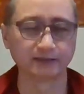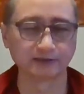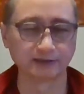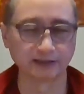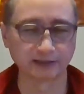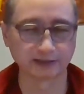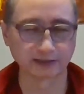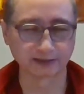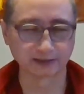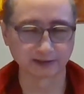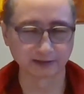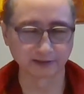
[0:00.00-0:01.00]
You see,
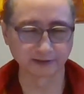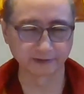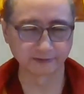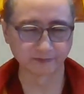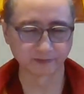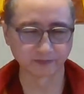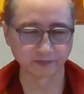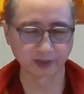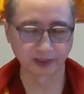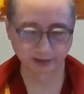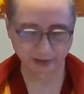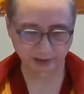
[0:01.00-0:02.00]

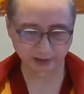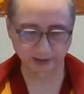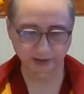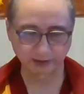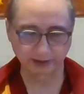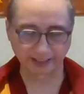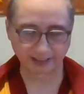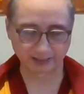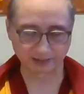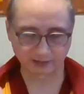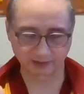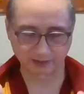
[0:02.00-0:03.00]
and he
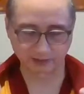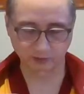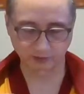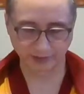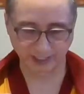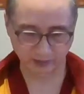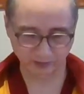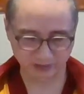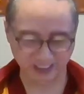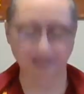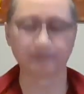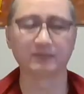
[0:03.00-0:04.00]
get all the
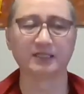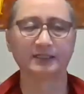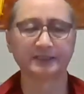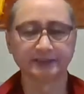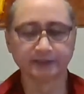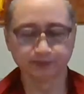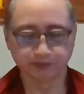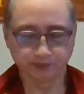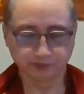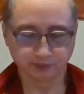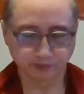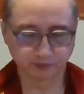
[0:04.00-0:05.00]
help timely
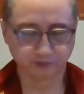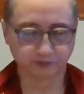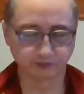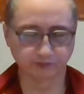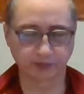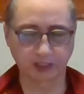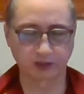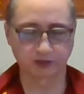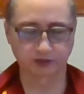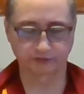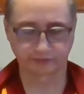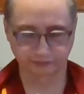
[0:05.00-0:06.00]

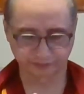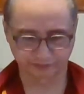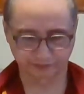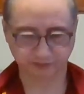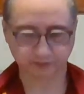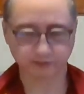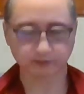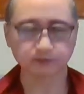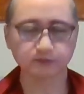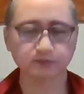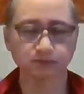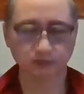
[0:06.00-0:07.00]
because of
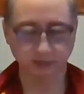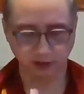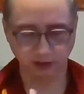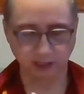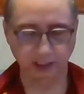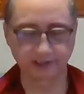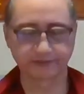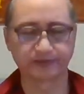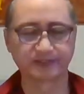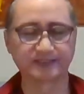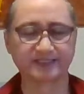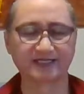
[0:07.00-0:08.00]

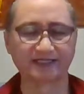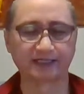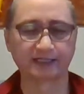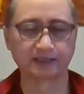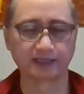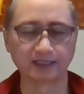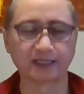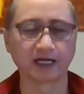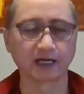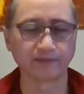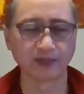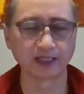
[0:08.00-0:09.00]
100% dedicated. And
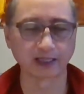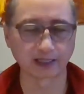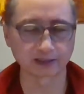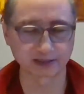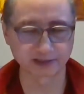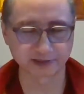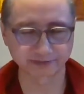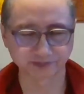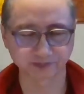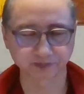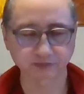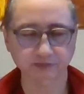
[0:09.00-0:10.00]
there are many others,
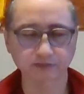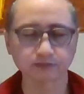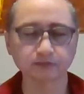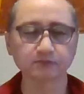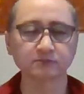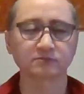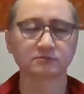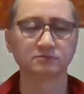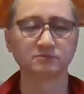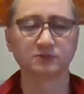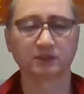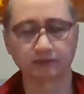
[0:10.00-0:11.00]

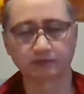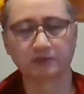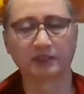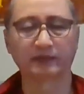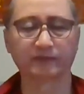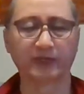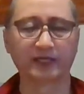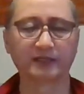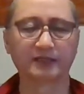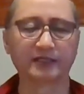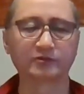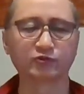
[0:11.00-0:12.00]
like
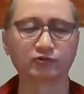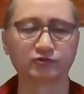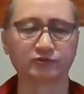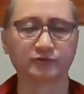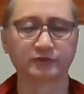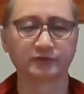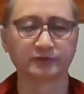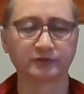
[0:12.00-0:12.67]
my late guru.